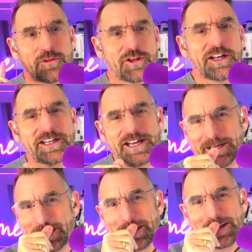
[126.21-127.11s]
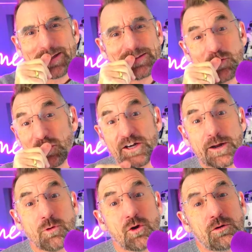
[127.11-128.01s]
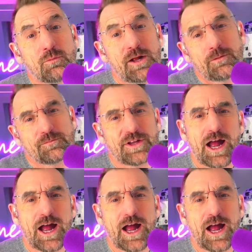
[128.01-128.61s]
thinking. So want to know more? Well,